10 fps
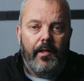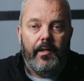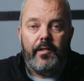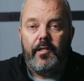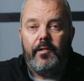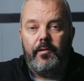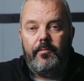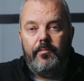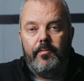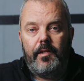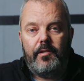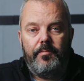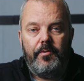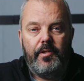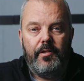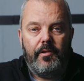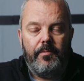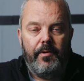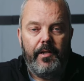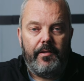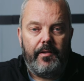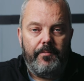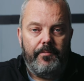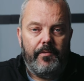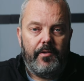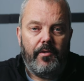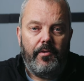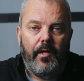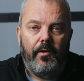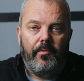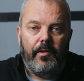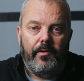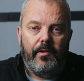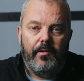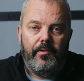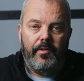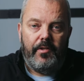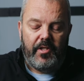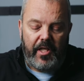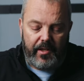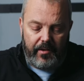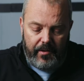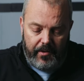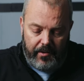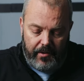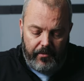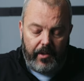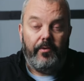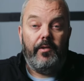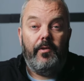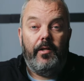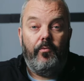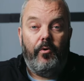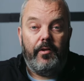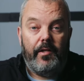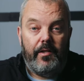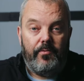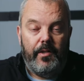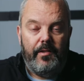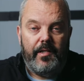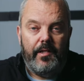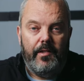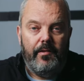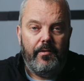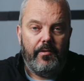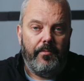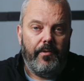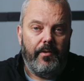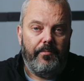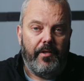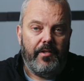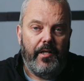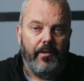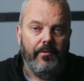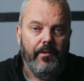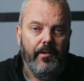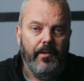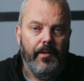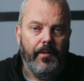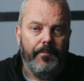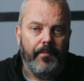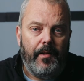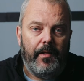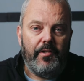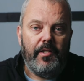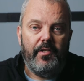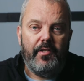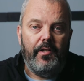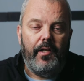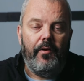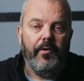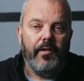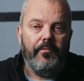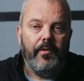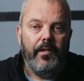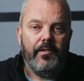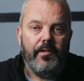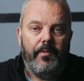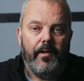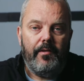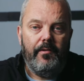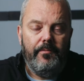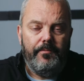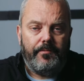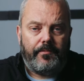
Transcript: and that's it that's the procedure complete so now what I can do is check this, whether it, it worked as we intended. So I'm going to press down. And as you can see now I can release the button